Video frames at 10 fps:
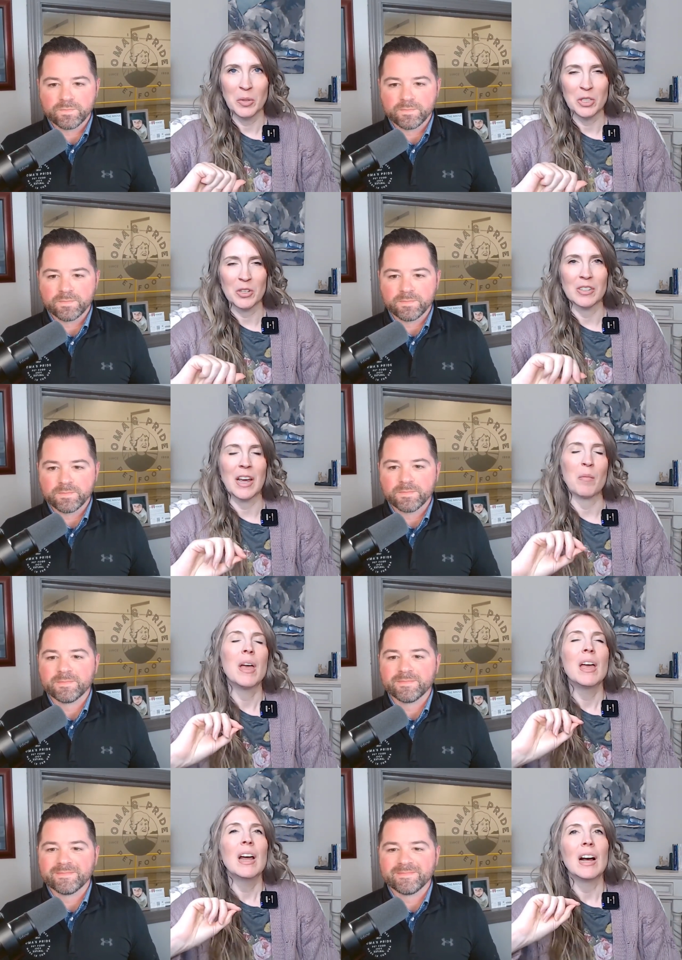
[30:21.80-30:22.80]
Speaker 1: pushed on time,
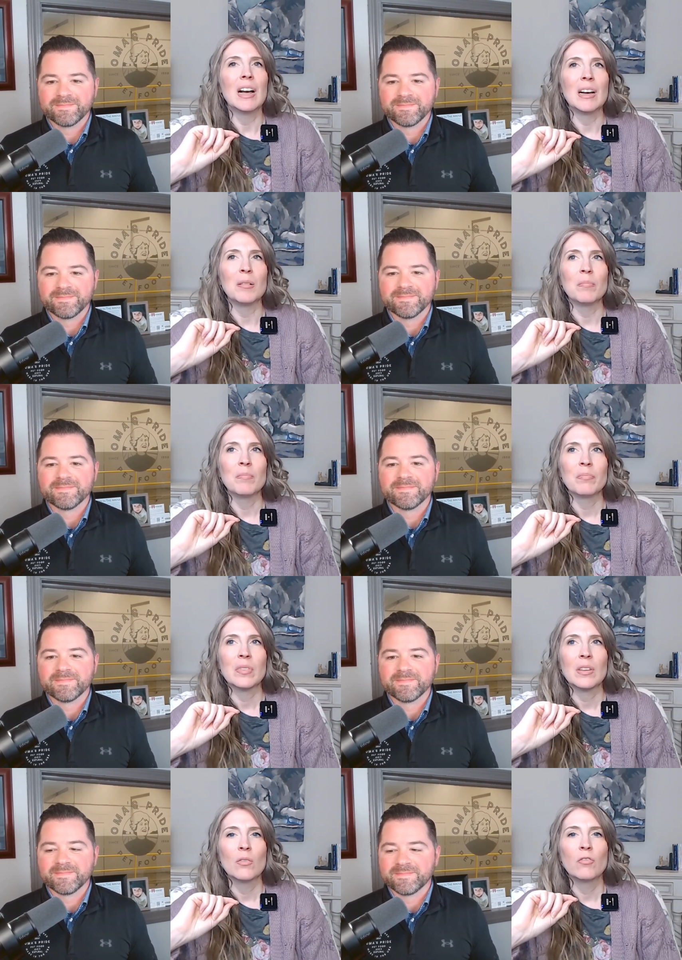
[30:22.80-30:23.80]

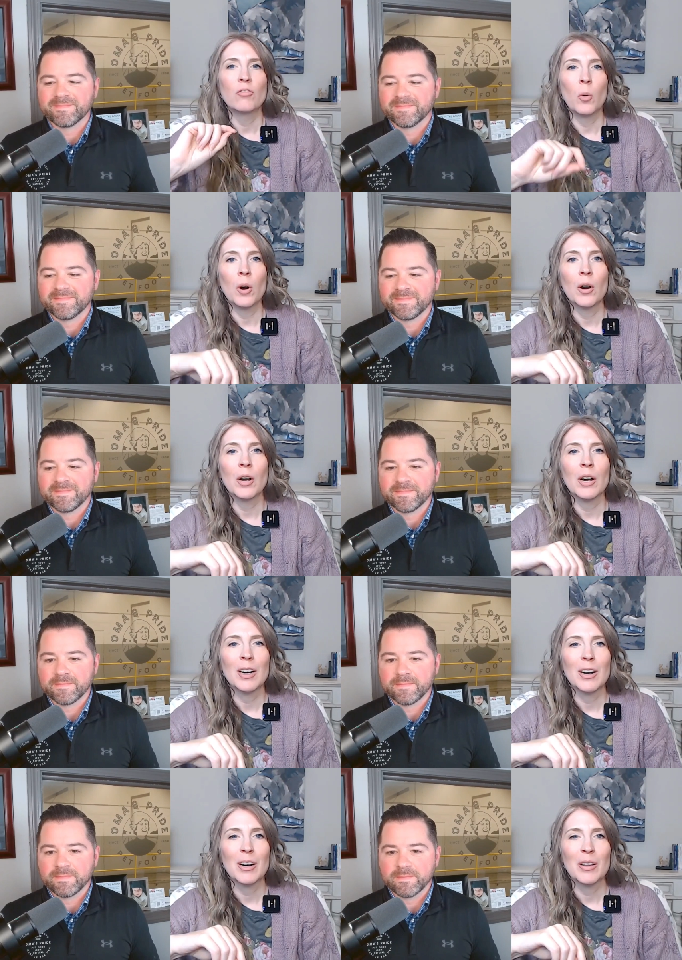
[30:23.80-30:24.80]
for
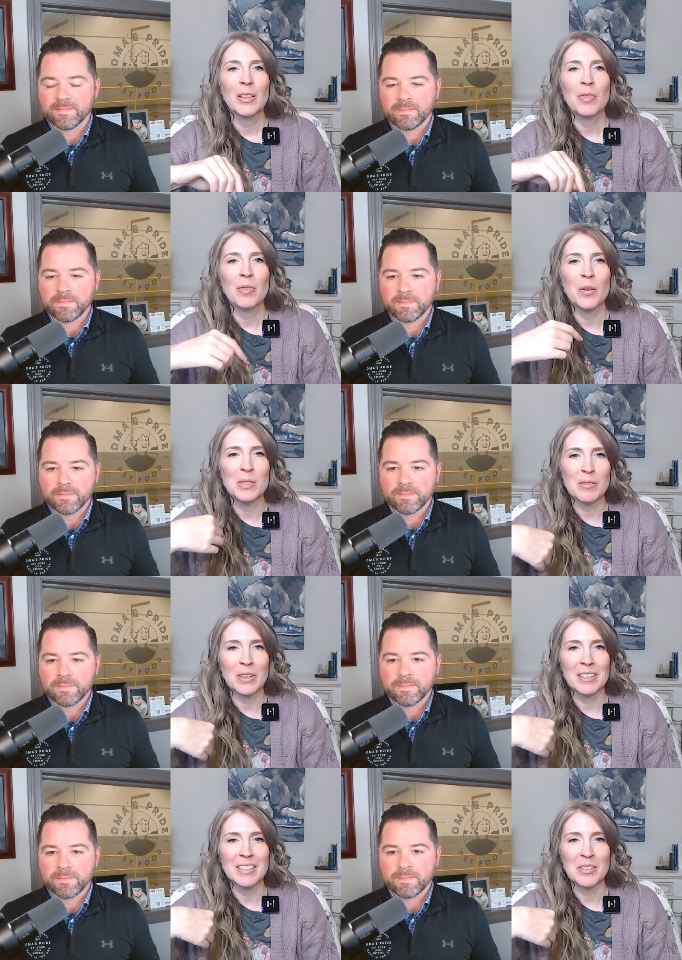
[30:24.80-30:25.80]
those of
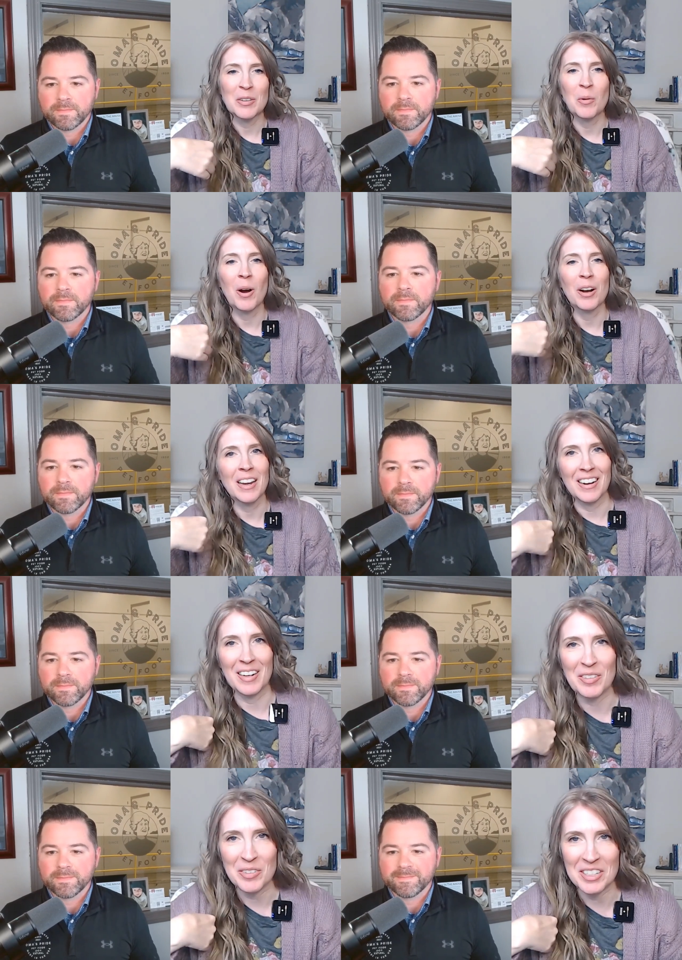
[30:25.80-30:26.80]
us who are
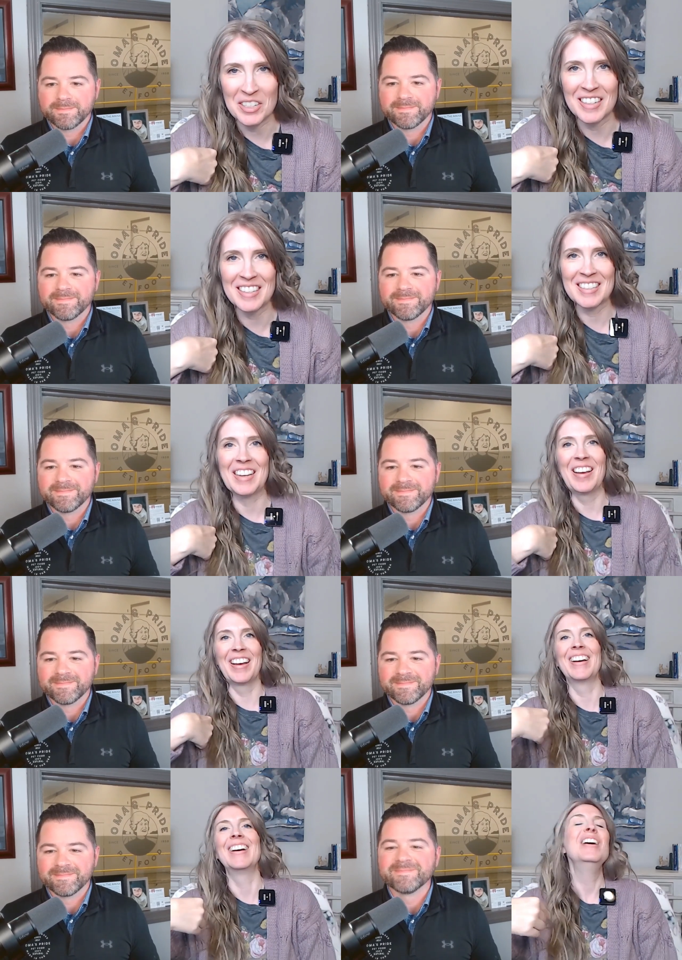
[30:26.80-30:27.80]
canine nutritionists
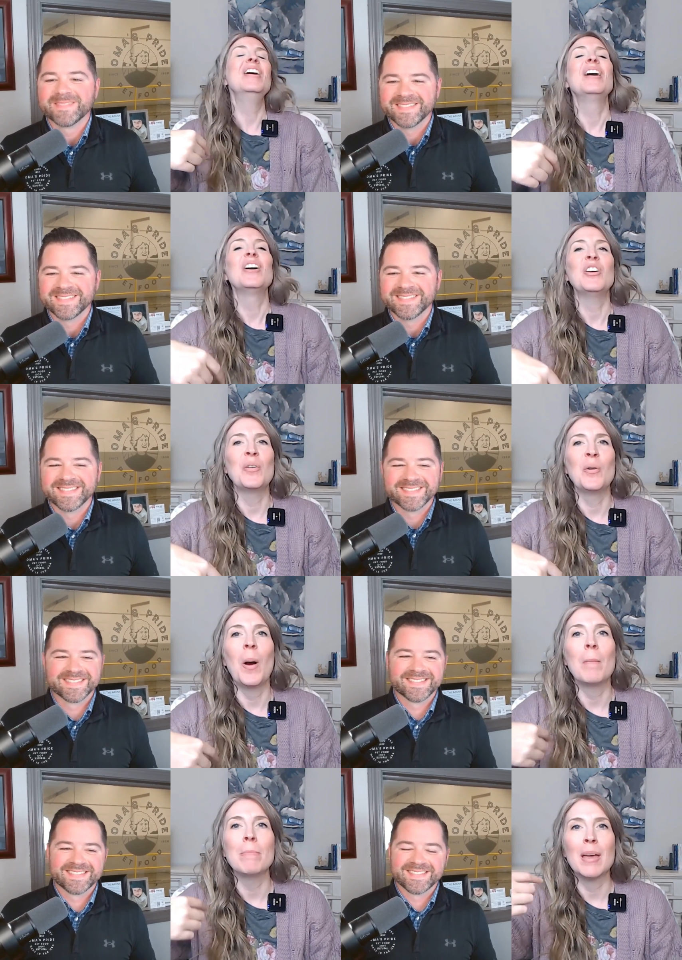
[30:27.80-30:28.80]
who
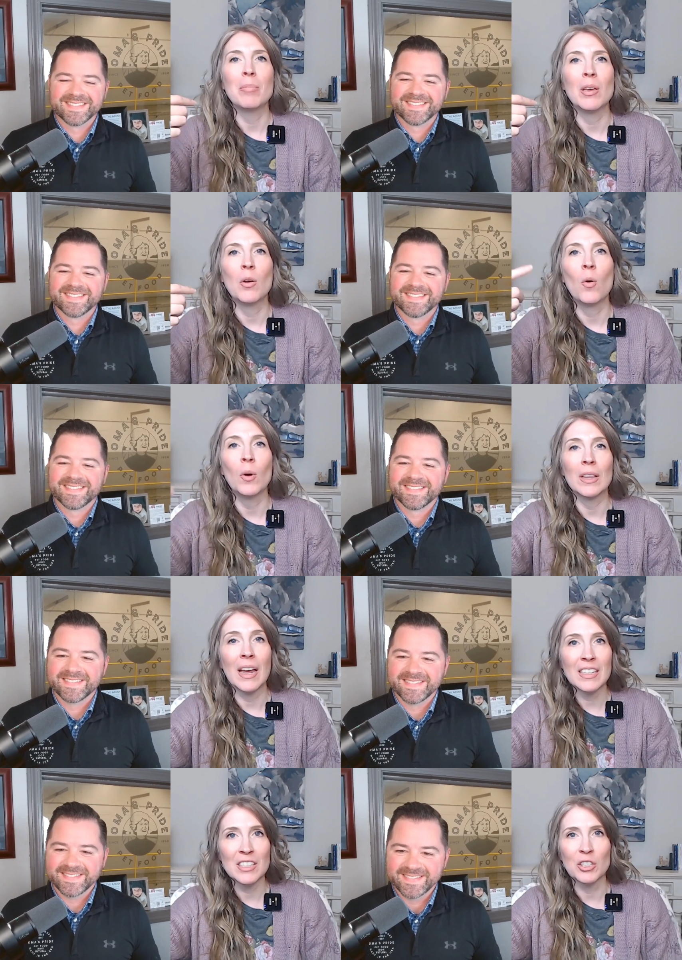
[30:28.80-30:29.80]
maybe would
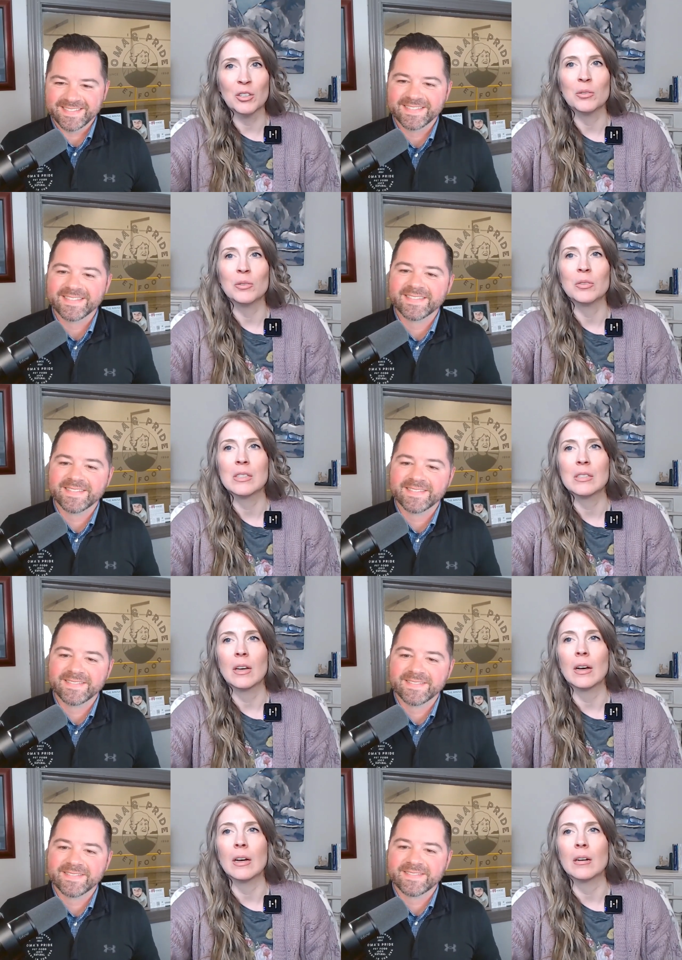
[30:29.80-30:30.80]
like to use
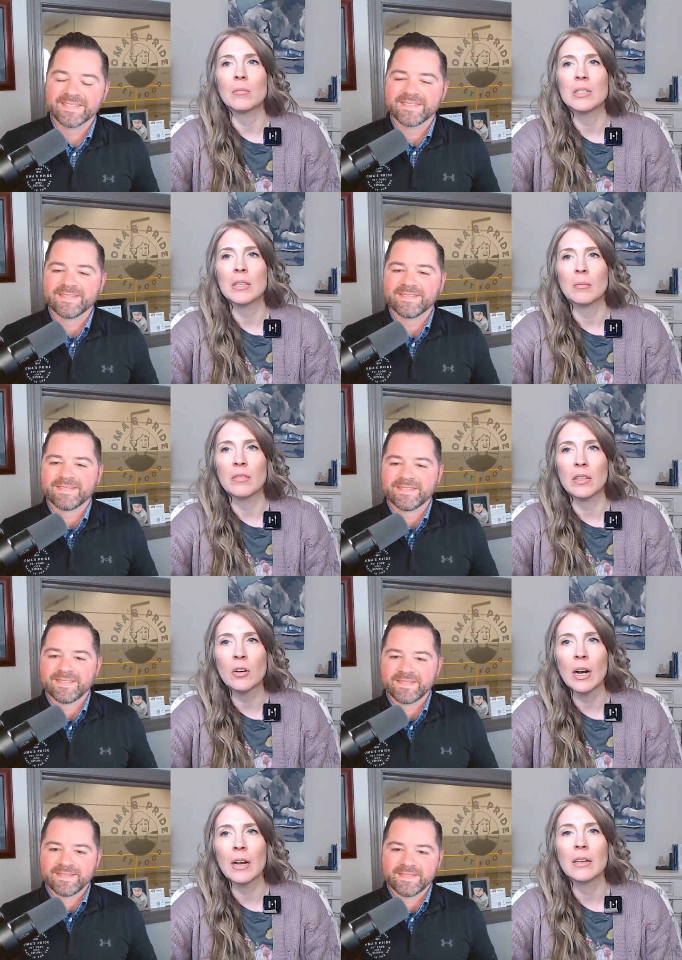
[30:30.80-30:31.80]
some of the
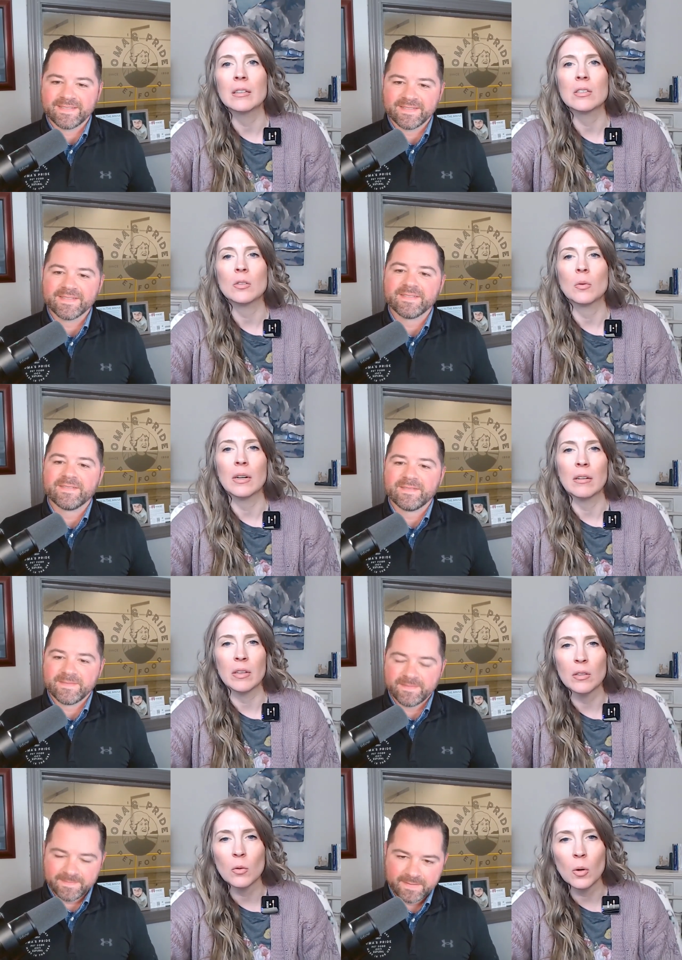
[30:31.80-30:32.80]
grinds or
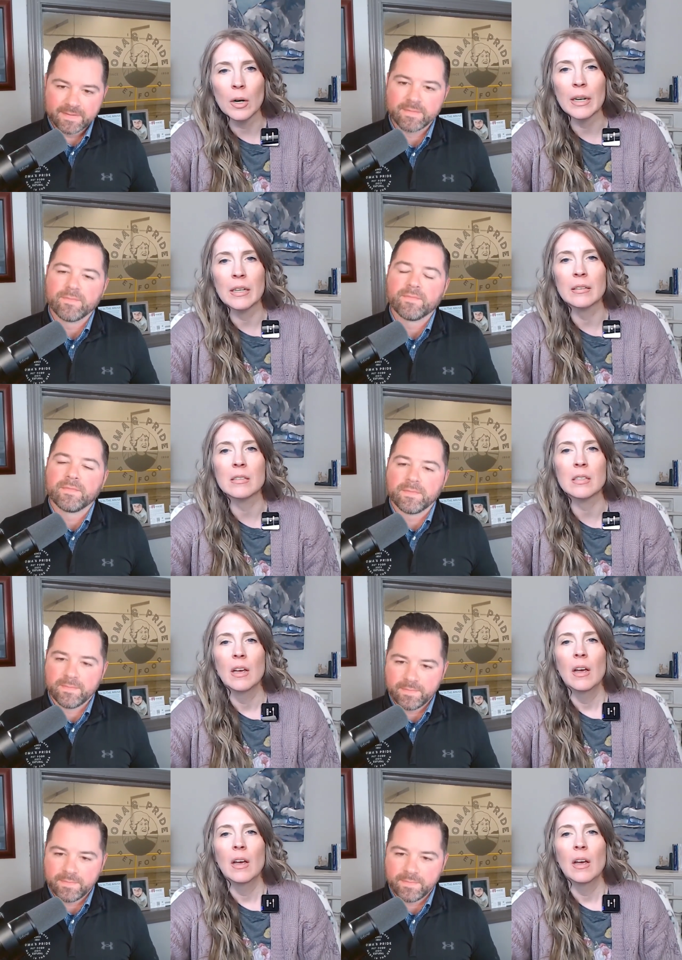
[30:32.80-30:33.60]
even the organs,